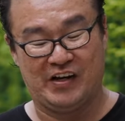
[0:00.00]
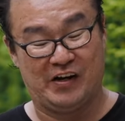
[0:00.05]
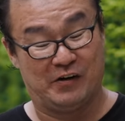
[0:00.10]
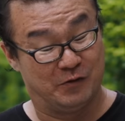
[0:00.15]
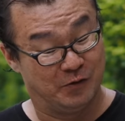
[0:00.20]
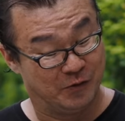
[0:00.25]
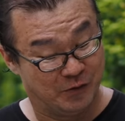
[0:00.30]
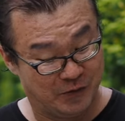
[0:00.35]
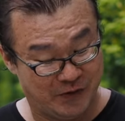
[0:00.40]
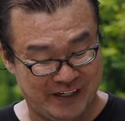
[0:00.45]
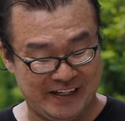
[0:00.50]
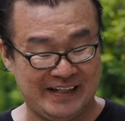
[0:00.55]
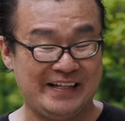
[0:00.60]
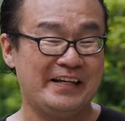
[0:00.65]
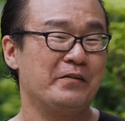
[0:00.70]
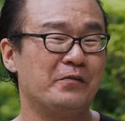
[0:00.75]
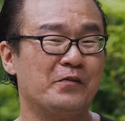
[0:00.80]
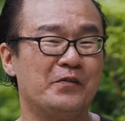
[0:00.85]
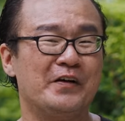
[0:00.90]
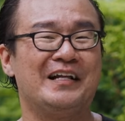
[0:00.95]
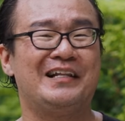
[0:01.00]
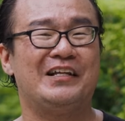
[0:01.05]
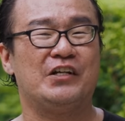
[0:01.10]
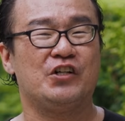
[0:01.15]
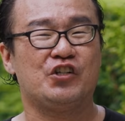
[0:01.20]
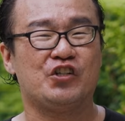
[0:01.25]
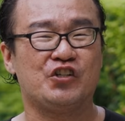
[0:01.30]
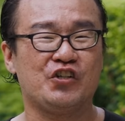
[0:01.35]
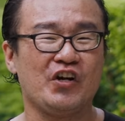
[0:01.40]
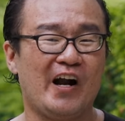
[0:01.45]
are really, really
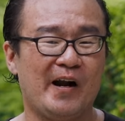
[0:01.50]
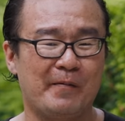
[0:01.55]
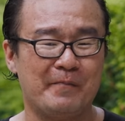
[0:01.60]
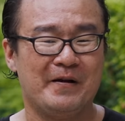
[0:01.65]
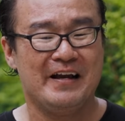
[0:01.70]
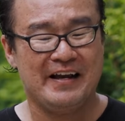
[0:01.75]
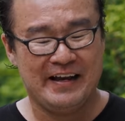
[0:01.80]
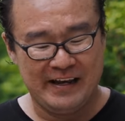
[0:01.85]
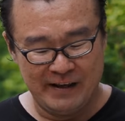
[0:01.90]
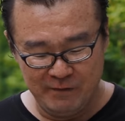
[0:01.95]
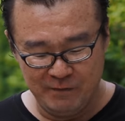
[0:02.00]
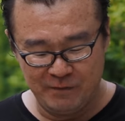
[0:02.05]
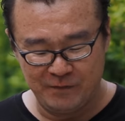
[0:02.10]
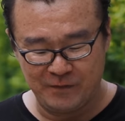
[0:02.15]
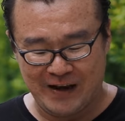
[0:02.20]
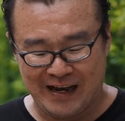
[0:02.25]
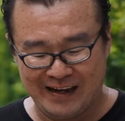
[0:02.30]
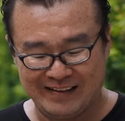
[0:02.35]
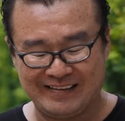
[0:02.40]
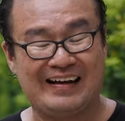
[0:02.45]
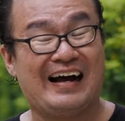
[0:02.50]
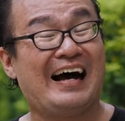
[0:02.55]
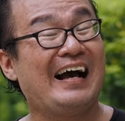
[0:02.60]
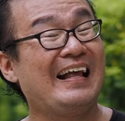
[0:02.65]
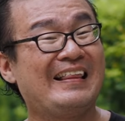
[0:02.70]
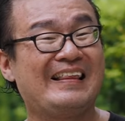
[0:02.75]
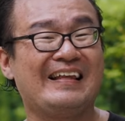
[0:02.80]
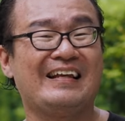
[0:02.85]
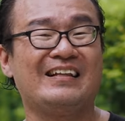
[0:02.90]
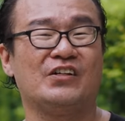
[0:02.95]
sharp. In fact, I
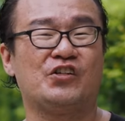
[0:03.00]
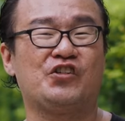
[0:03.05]
think the